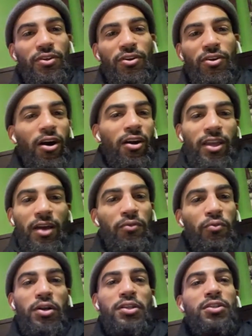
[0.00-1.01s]
You know, all he ever
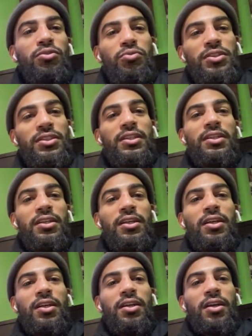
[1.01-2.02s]
wanted to do was see
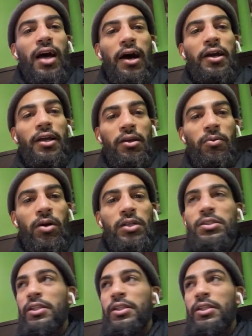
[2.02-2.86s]
how good he was.